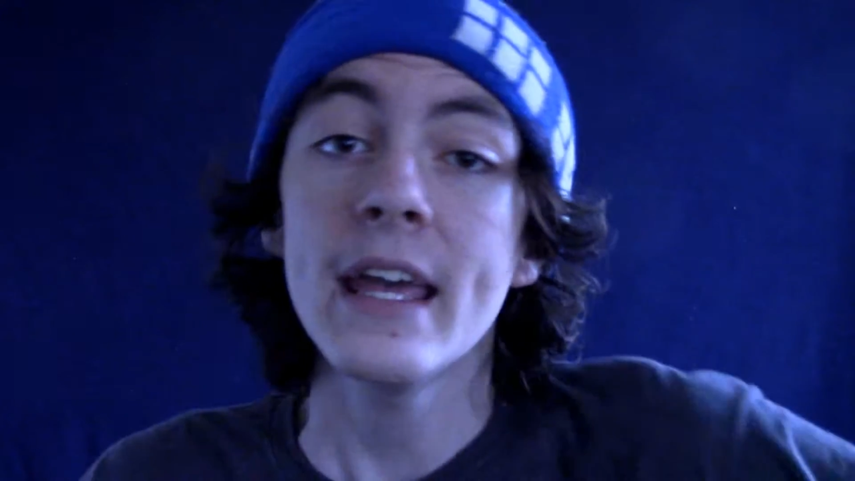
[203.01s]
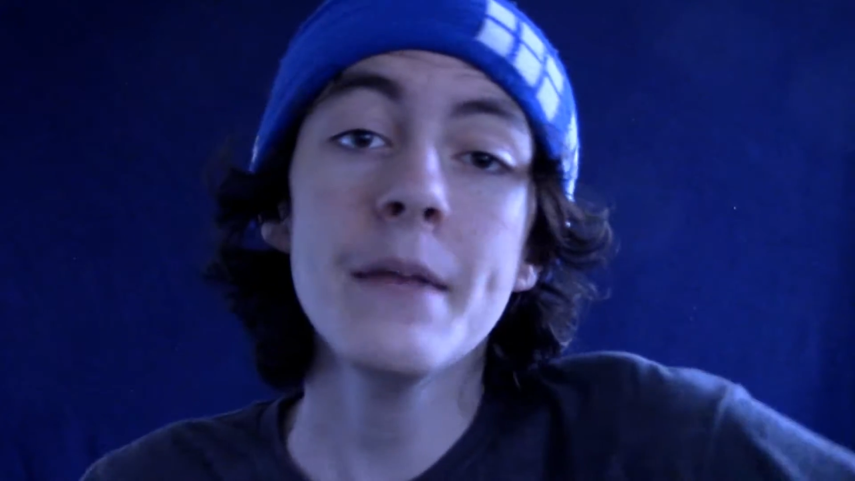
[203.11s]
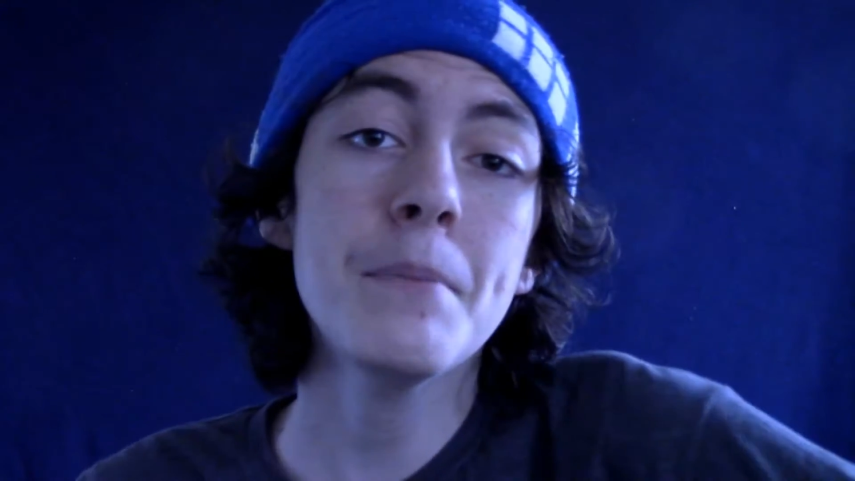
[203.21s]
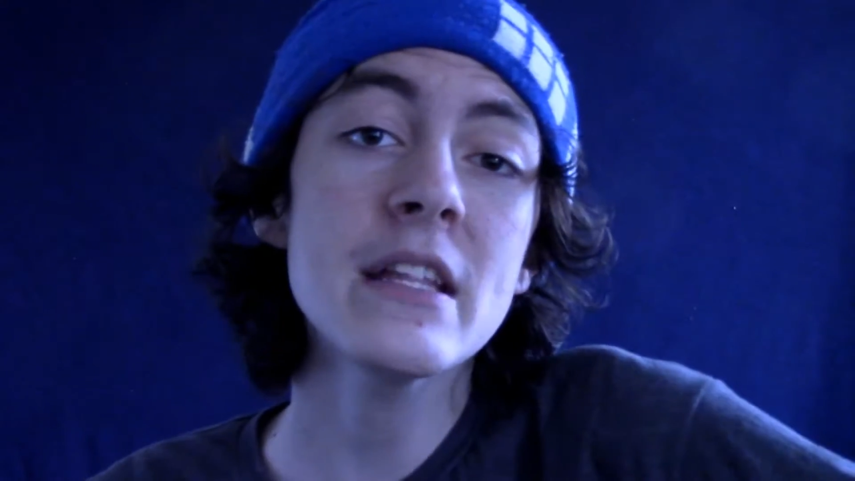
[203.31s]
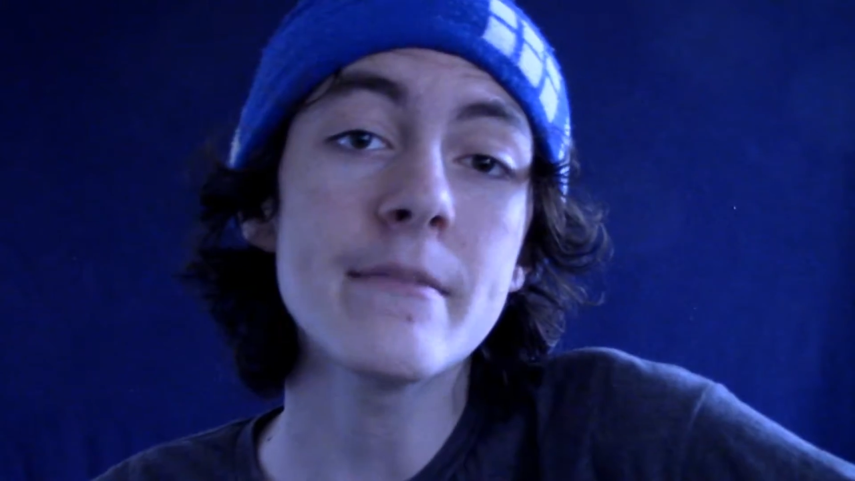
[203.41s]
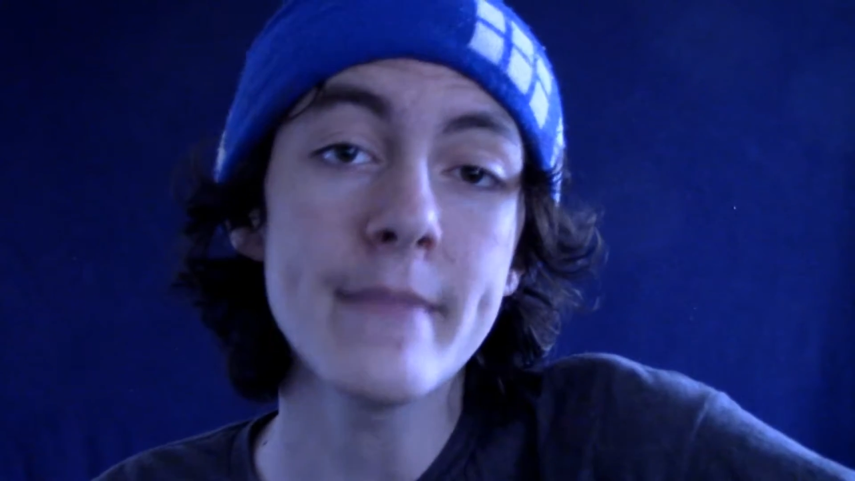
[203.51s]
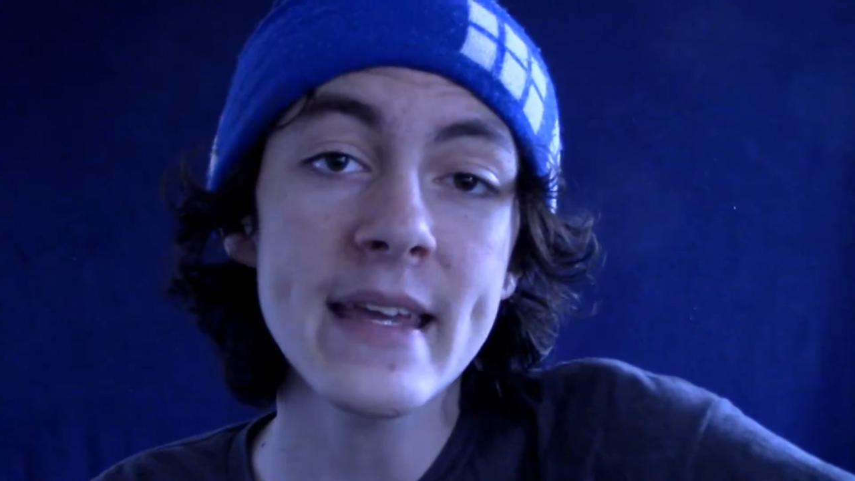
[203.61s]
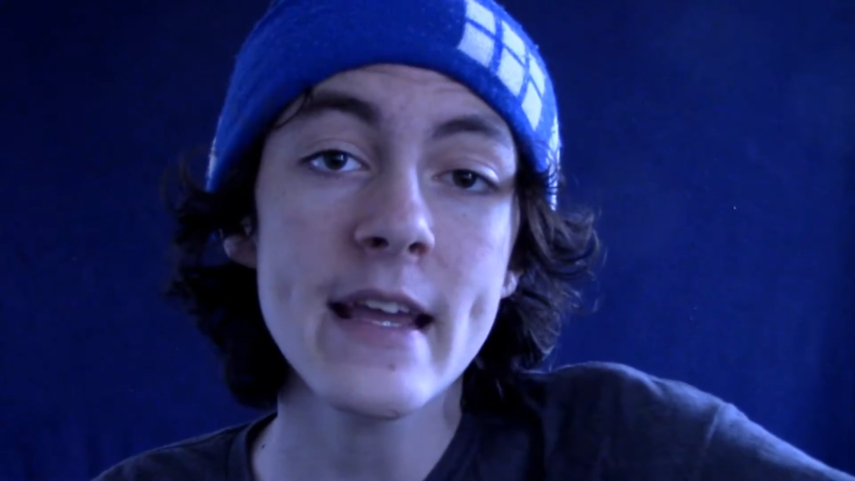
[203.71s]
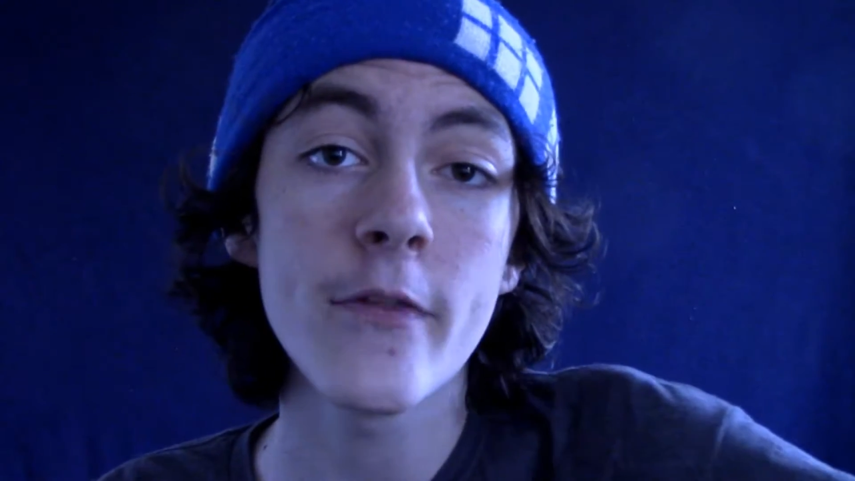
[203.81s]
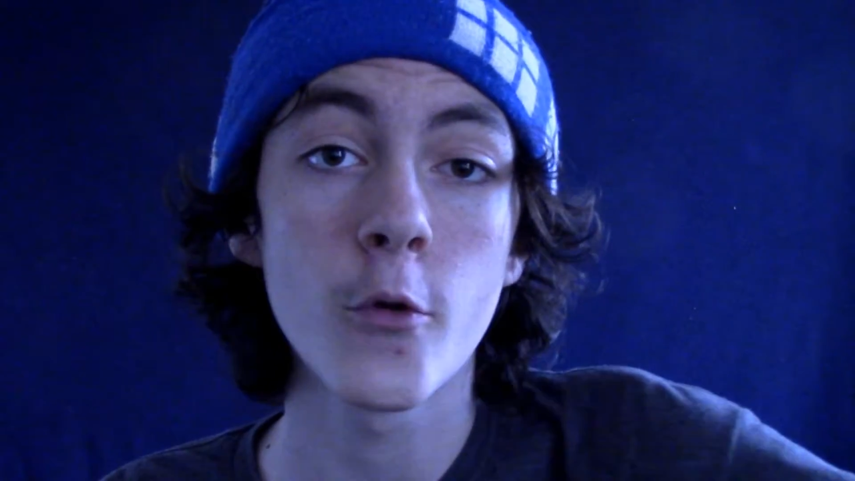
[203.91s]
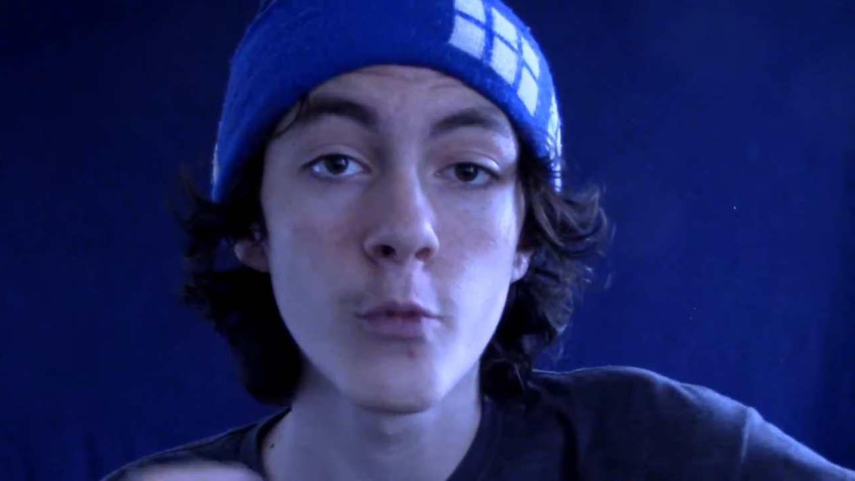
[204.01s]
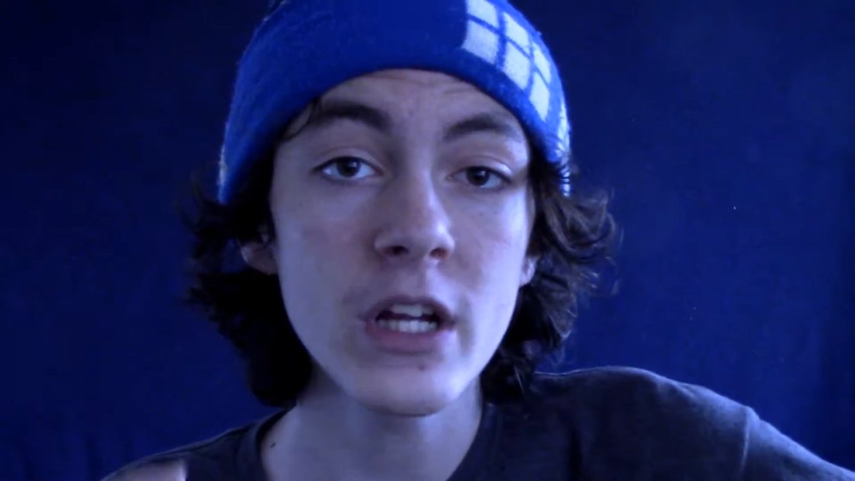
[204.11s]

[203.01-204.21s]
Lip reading: It pits me in the